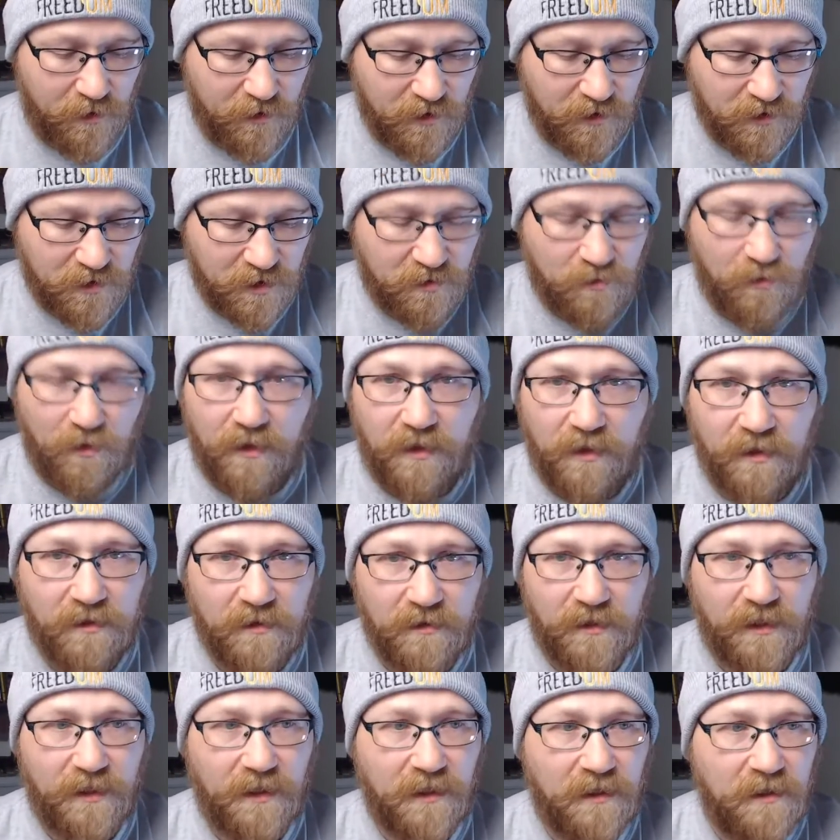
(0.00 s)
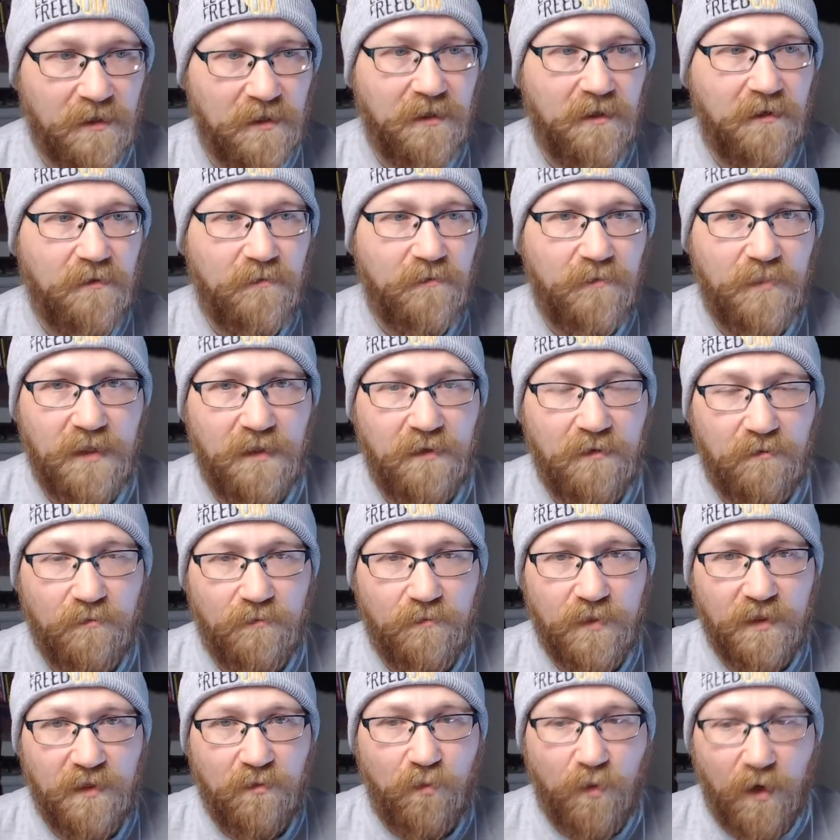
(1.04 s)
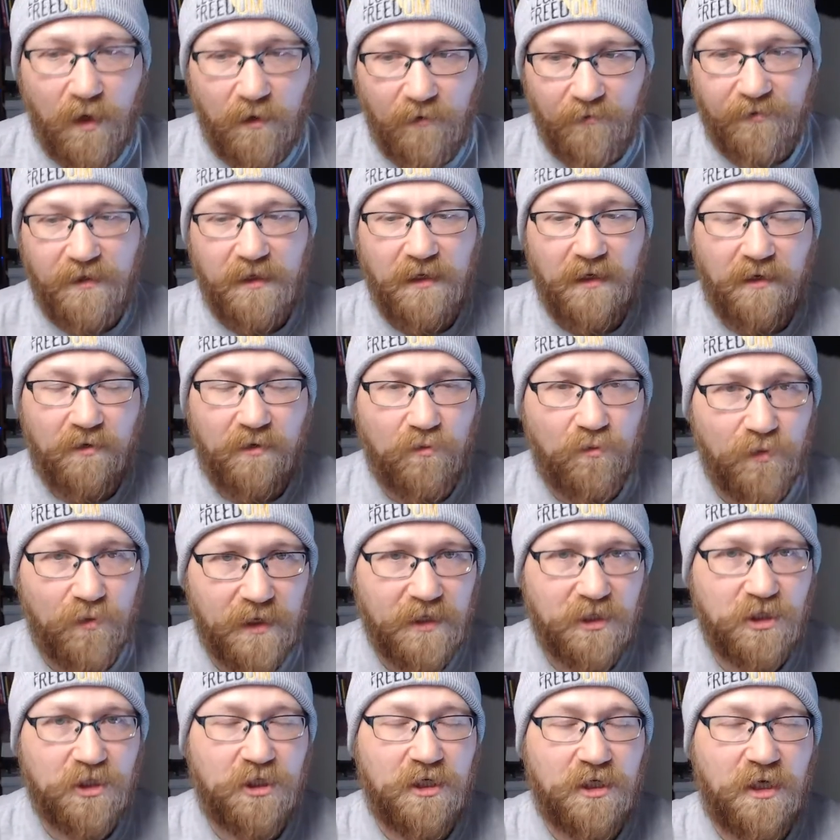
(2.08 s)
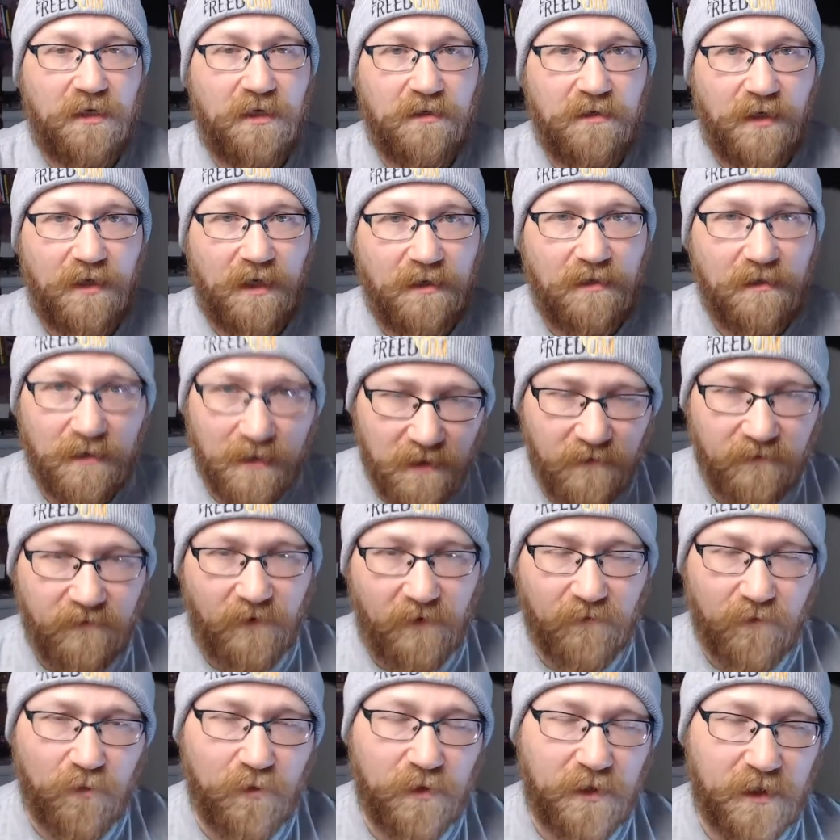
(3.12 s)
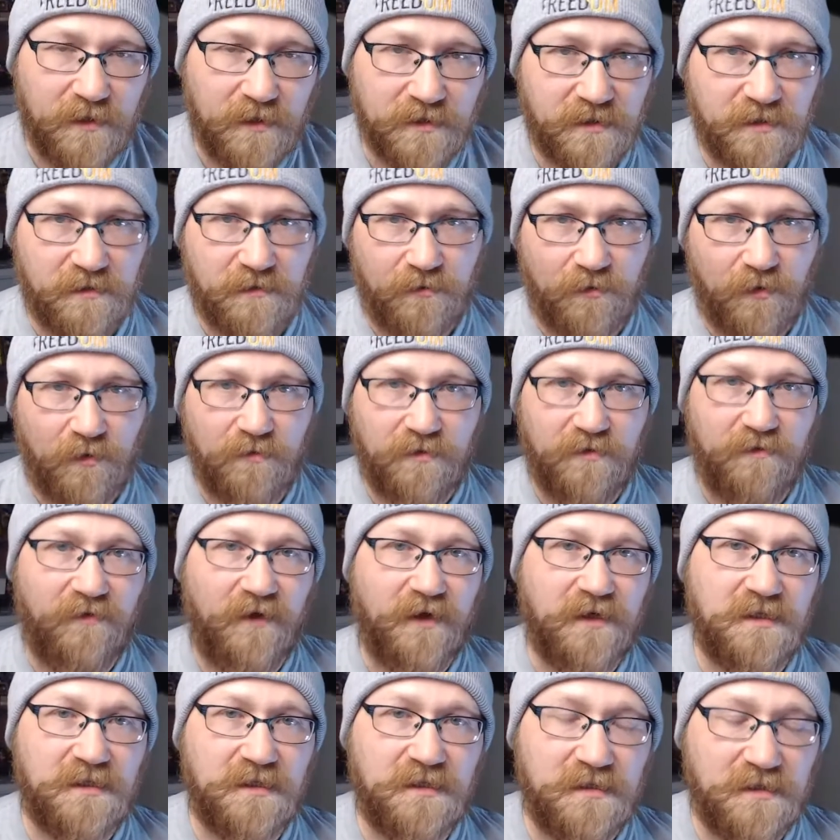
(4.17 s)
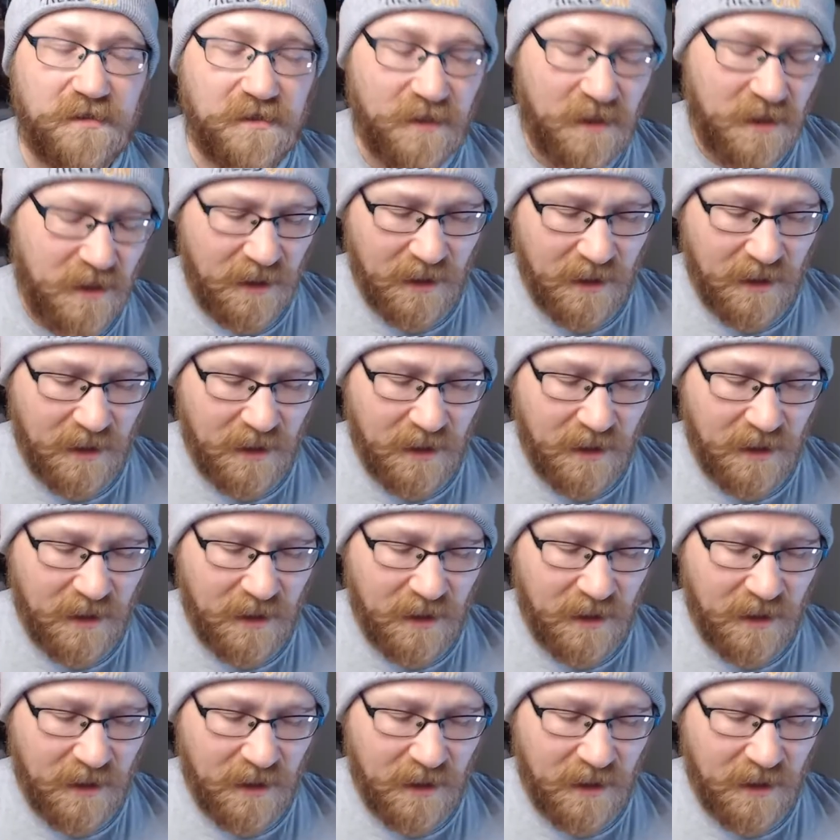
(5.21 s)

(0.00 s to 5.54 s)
You just want to like be wealthy and rich and leave everyone else to their own devices.